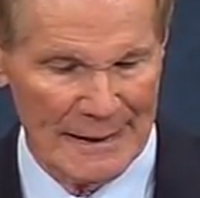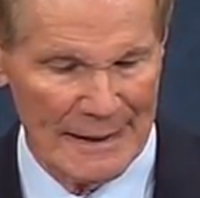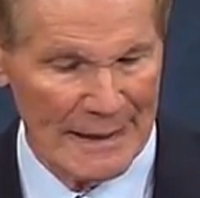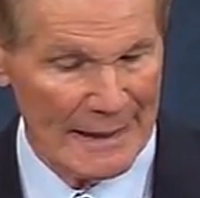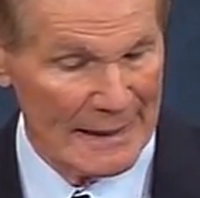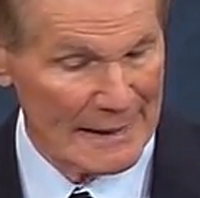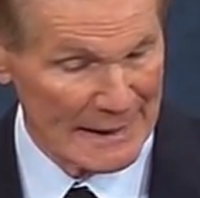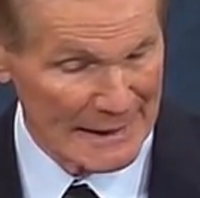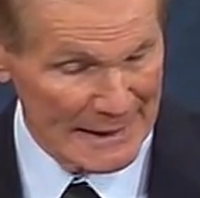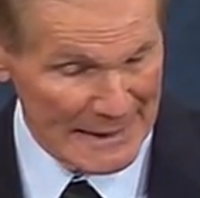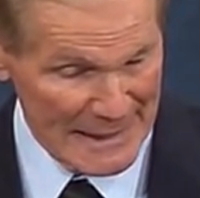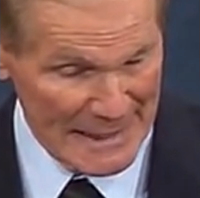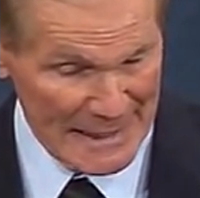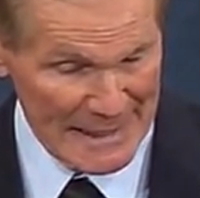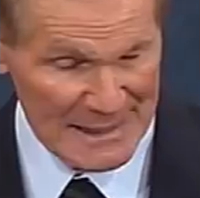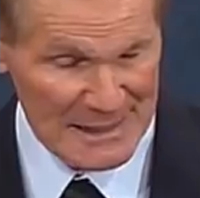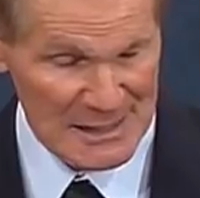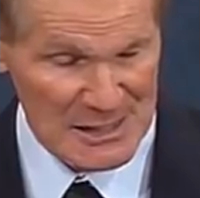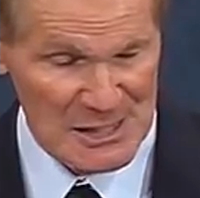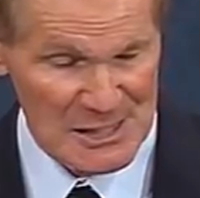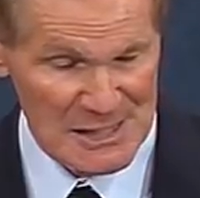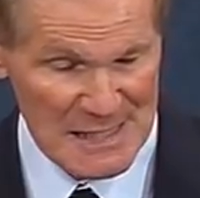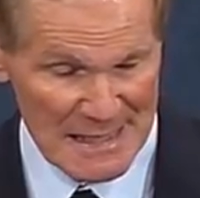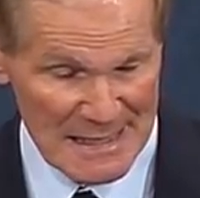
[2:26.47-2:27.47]
and
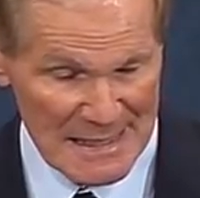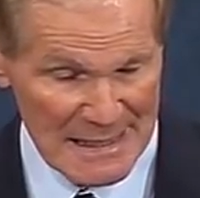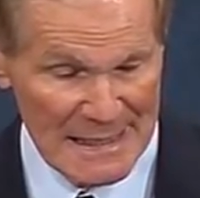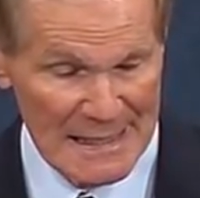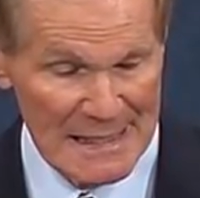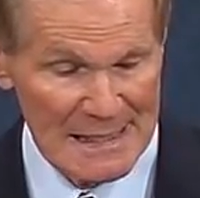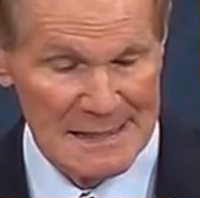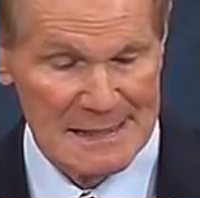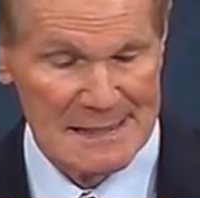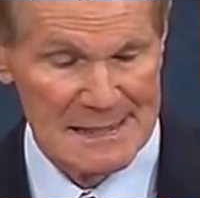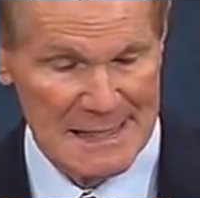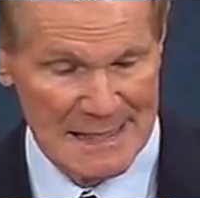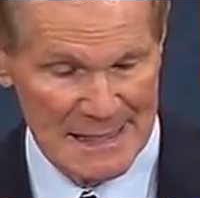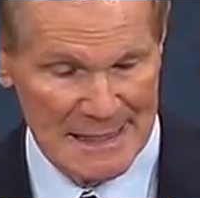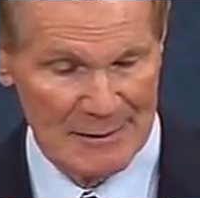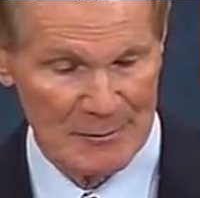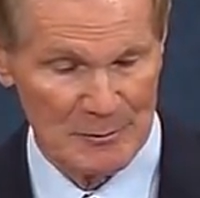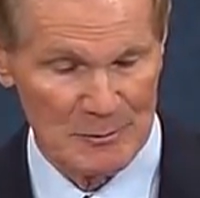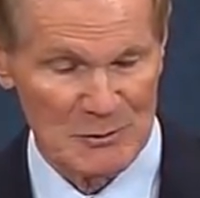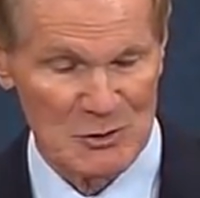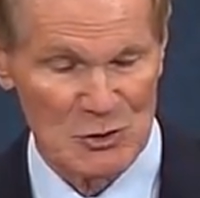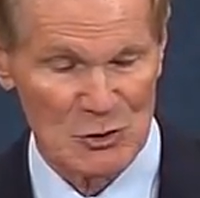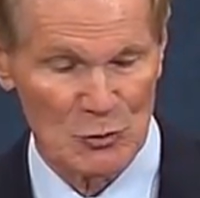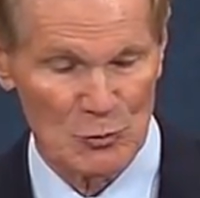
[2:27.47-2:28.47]
against any
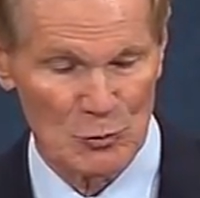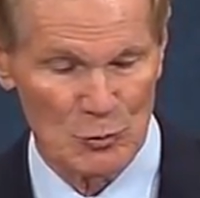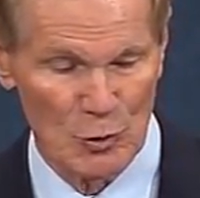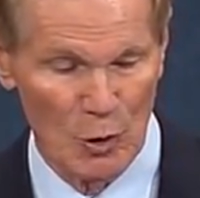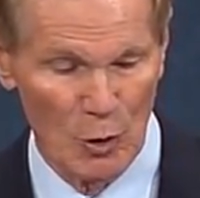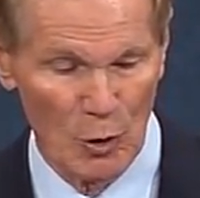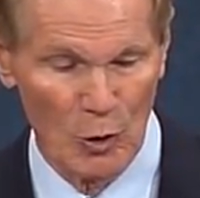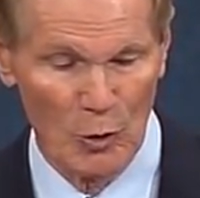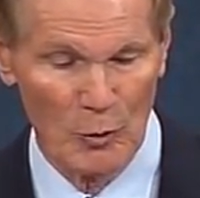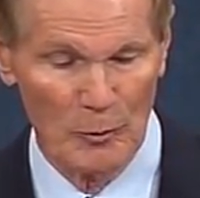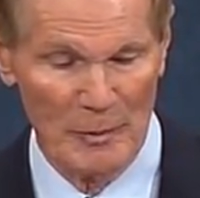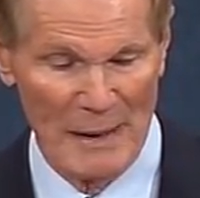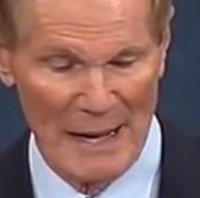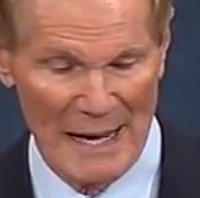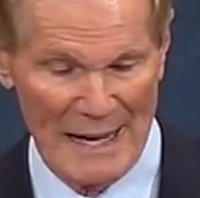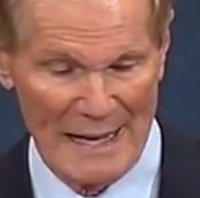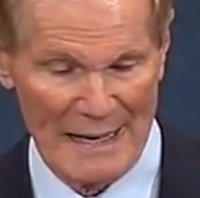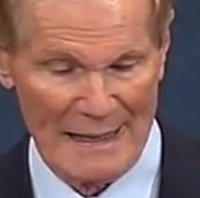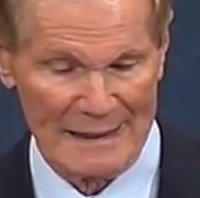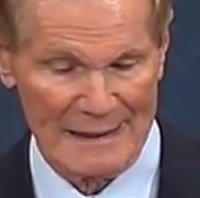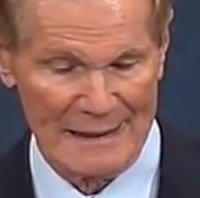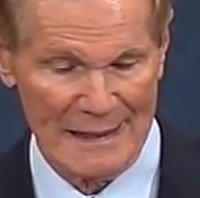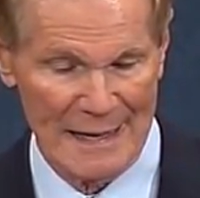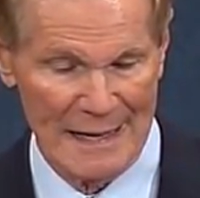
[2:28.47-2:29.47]
attempt to roll
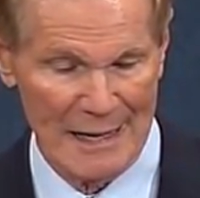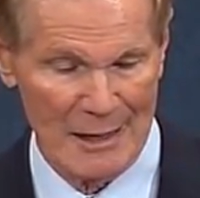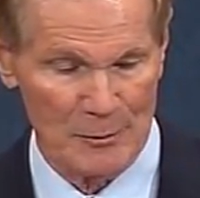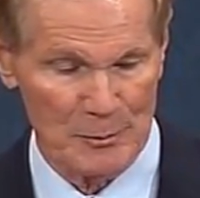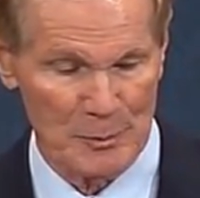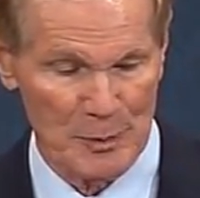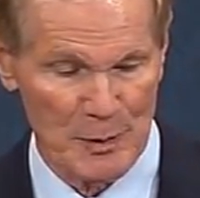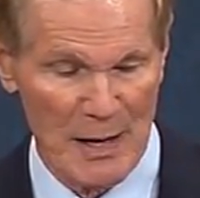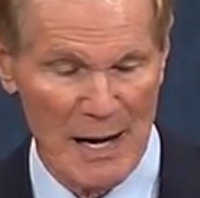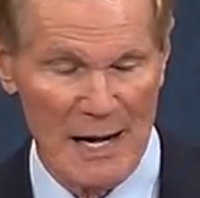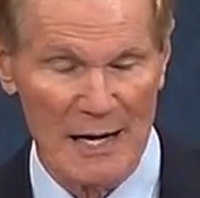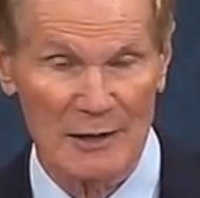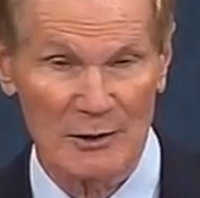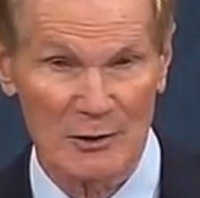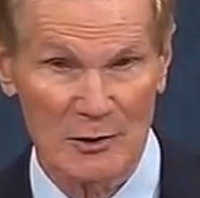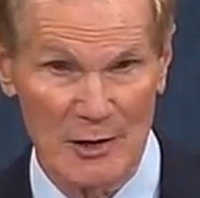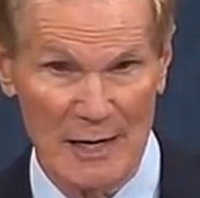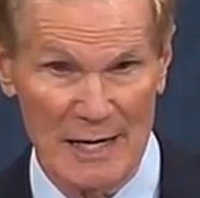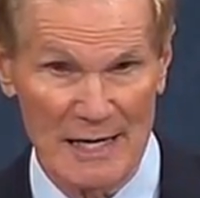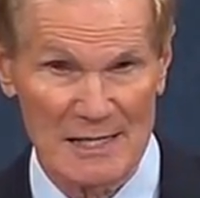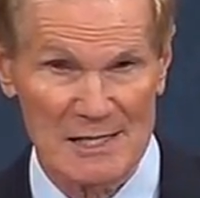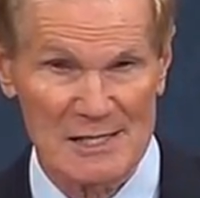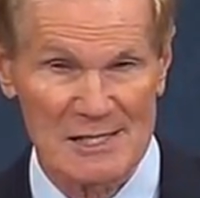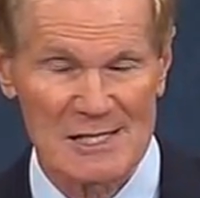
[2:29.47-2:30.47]
back our
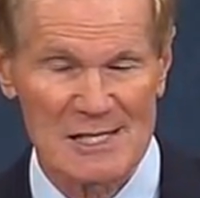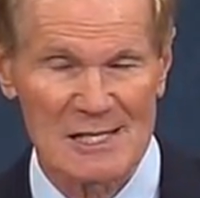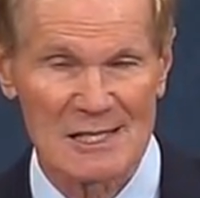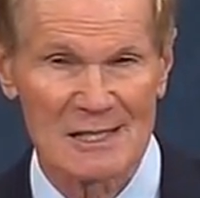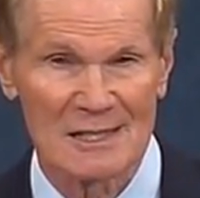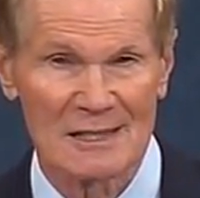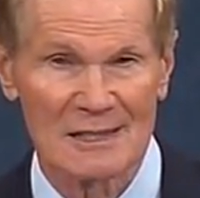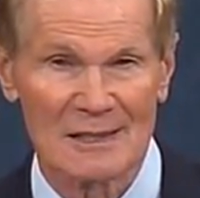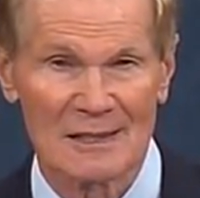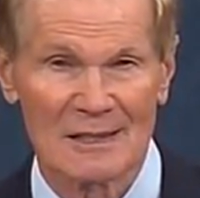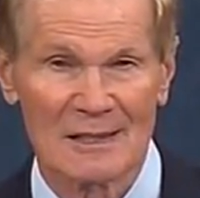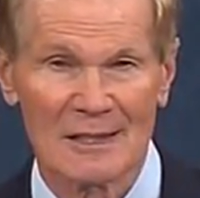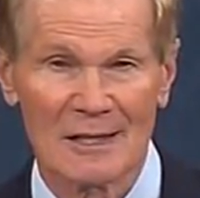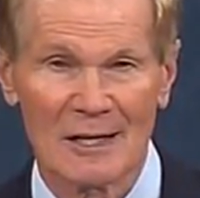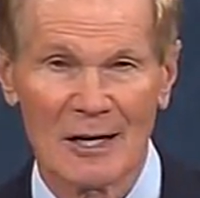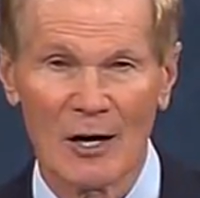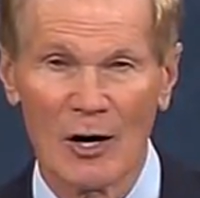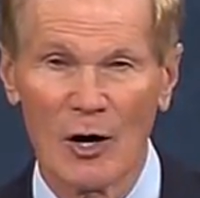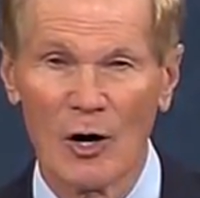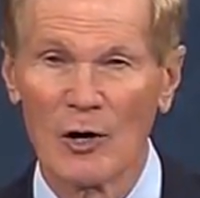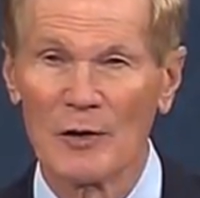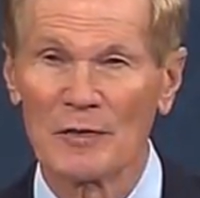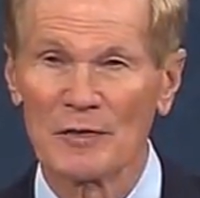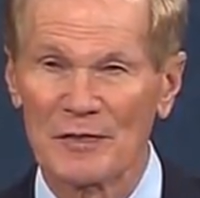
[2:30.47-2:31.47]
progress
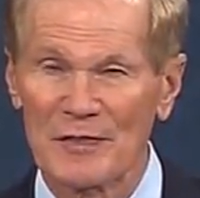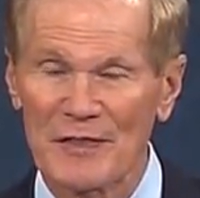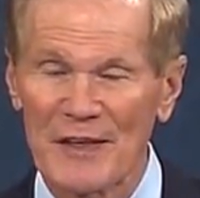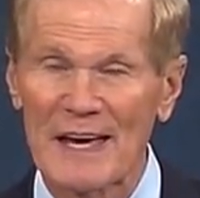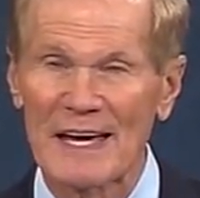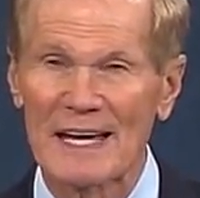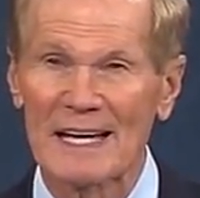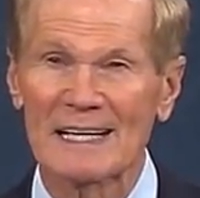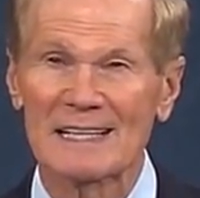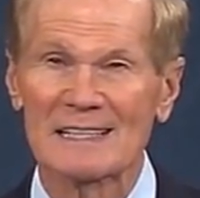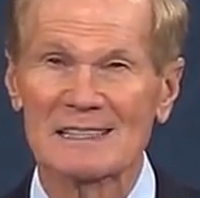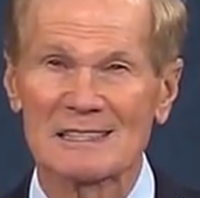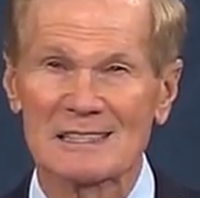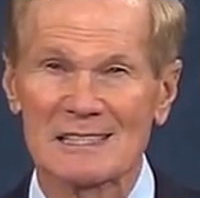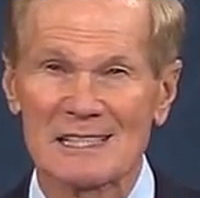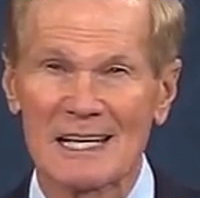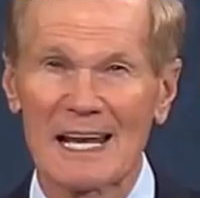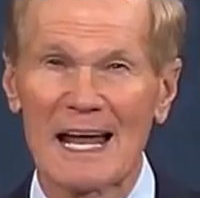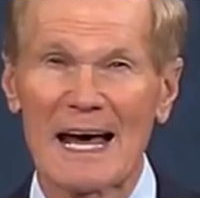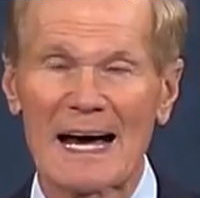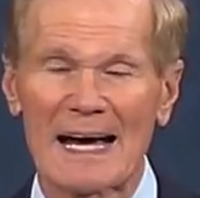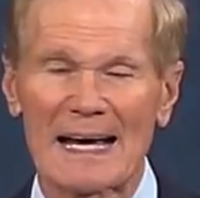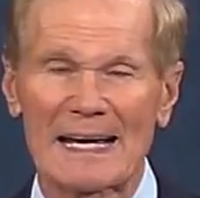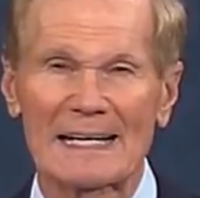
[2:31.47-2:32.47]
on things
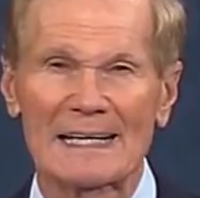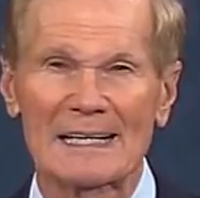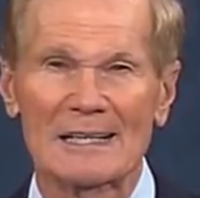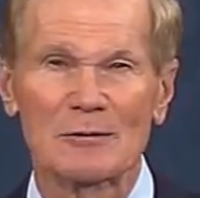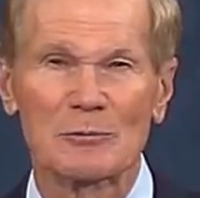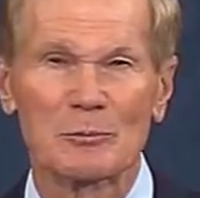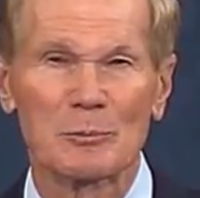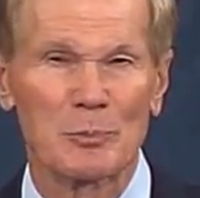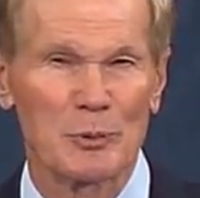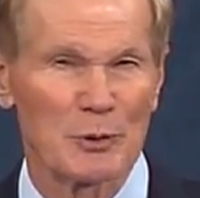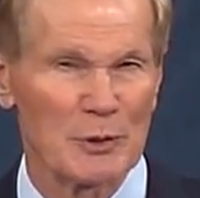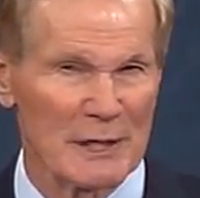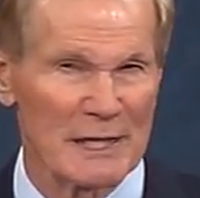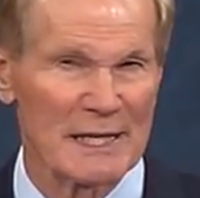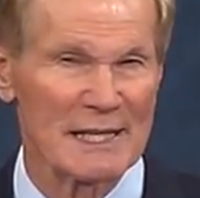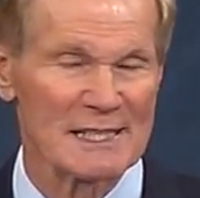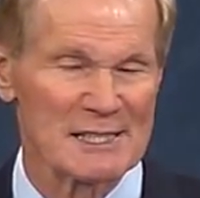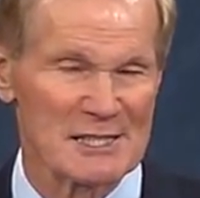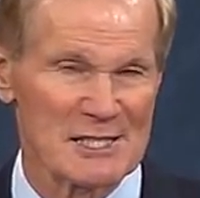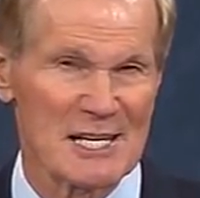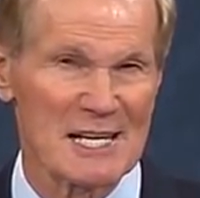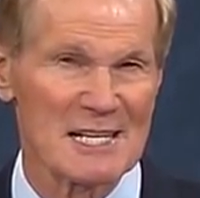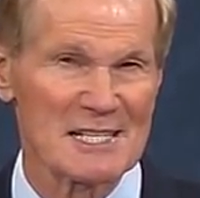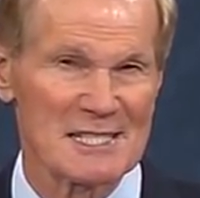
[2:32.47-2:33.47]
like
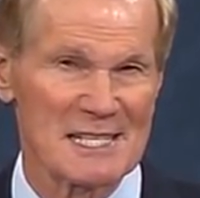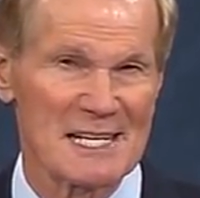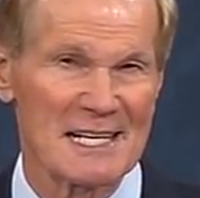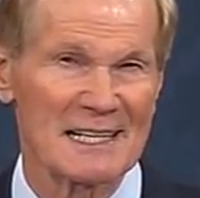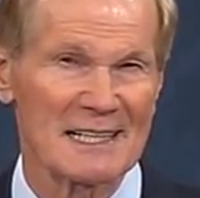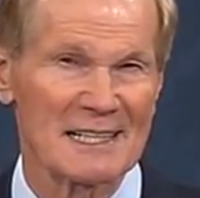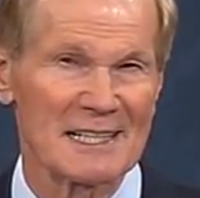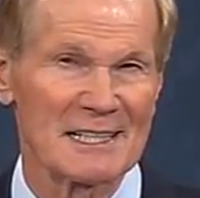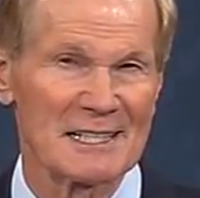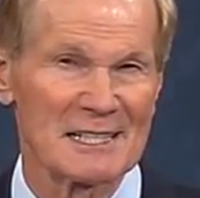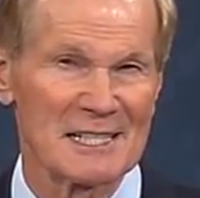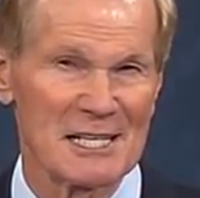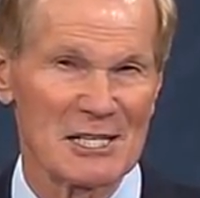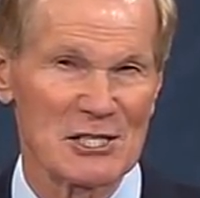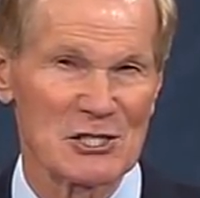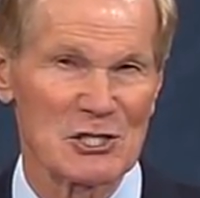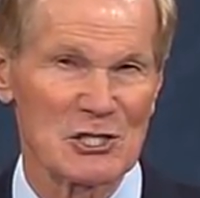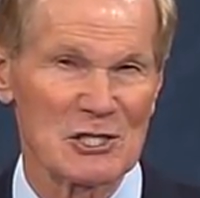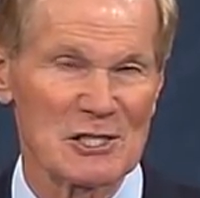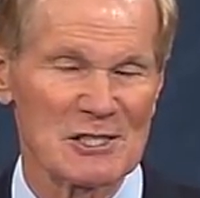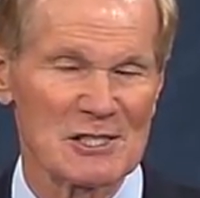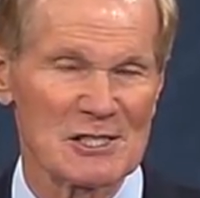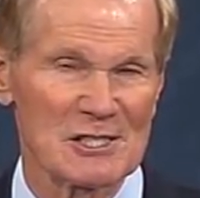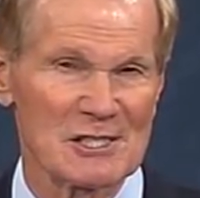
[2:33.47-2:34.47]
pre-existing
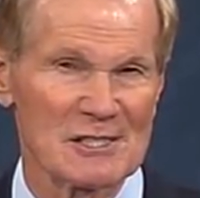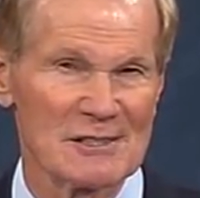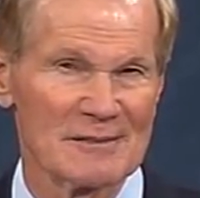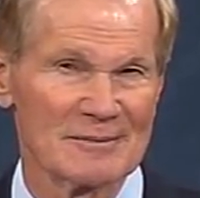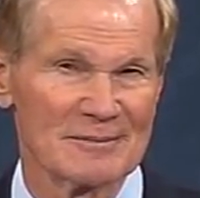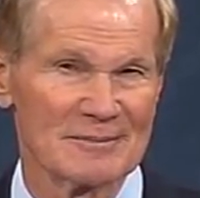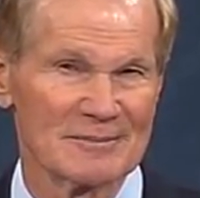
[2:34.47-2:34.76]
conditions.